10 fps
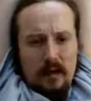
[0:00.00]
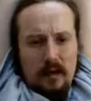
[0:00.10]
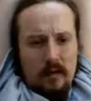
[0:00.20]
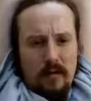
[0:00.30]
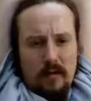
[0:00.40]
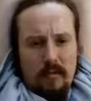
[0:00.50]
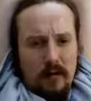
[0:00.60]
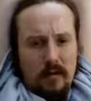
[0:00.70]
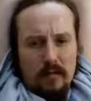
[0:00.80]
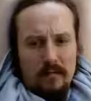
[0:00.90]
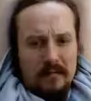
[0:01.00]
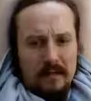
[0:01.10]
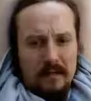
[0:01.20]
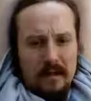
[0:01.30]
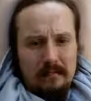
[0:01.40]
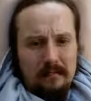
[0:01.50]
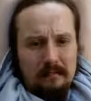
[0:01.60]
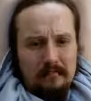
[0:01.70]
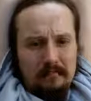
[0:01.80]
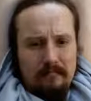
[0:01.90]
Earth, Moon, a
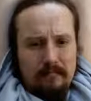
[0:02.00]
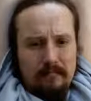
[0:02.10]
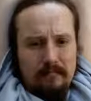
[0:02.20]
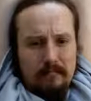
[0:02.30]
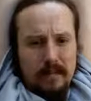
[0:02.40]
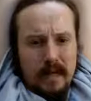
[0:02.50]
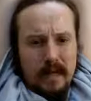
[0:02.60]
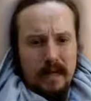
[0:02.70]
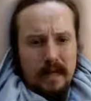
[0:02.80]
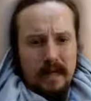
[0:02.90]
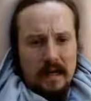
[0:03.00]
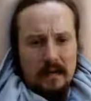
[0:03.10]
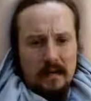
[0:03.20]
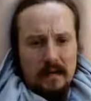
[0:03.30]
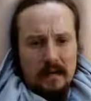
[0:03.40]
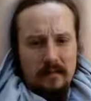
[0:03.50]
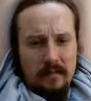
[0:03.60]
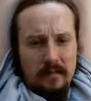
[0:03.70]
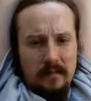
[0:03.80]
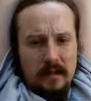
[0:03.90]
bag of cats that you
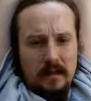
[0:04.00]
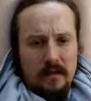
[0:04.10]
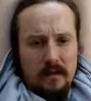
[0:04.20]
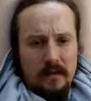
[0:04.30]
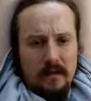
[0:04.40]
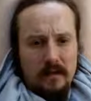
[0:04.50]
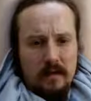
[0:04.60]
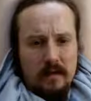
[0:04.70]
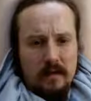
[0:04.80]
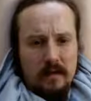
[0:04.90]
really need to drown.